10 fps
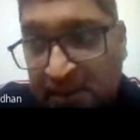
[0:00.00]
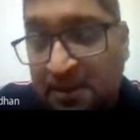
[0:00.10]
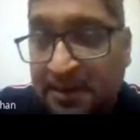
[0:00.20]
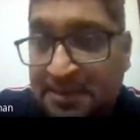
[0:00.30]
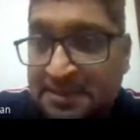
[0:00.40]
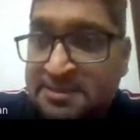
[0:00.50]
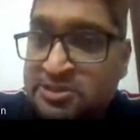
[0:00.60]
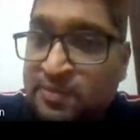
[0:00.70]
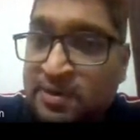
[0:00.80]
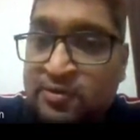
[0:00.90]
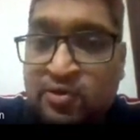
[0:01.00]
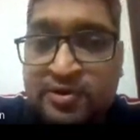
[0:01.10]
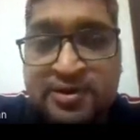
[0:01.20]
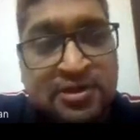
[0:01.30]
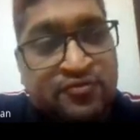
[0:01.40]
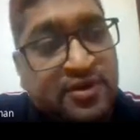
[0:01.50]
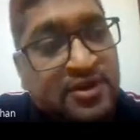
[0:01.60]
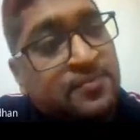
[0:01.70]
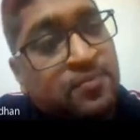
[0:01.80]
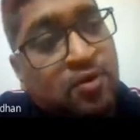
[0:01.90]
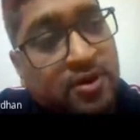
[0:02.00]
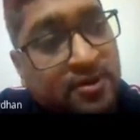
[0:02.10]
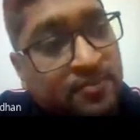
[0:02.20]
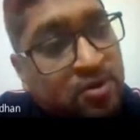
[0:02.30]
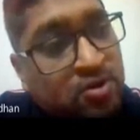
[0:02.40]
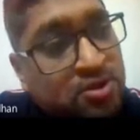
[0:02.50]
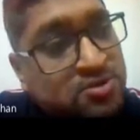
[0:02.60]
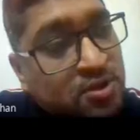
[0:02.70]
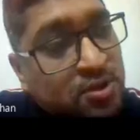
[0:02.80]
Writing the smart contract is very important, because